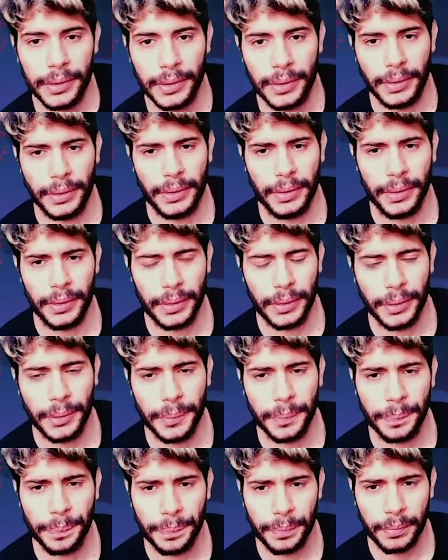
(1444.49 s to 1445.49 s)
So
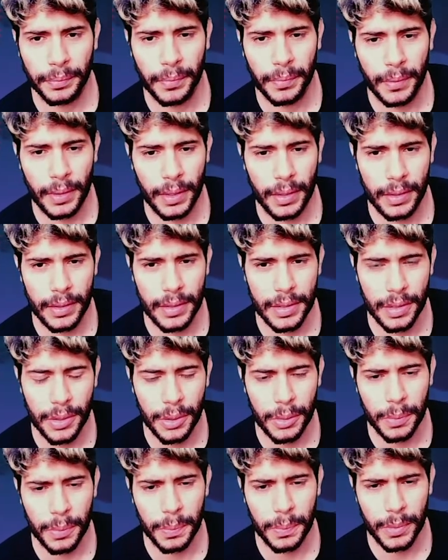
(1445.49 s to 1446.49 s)
it's a
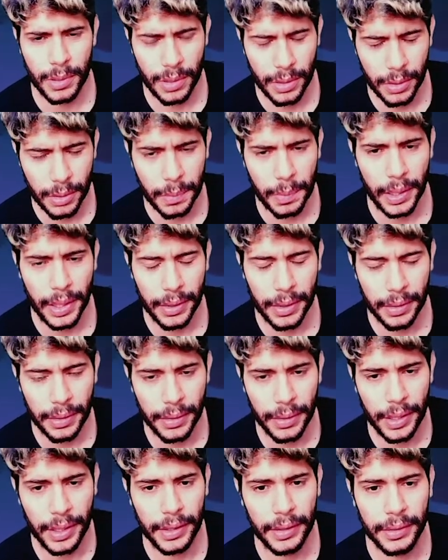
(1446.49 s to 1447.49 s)
good play on
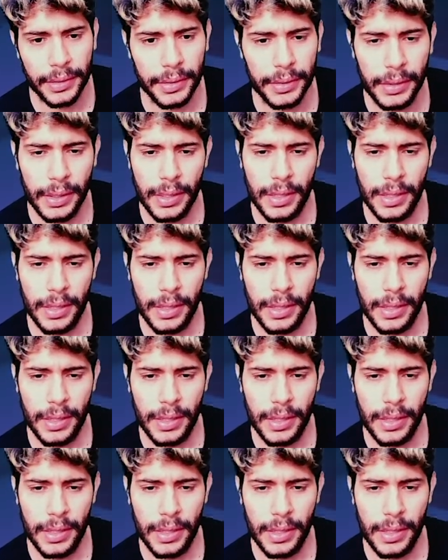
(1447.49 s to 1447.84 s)
their end,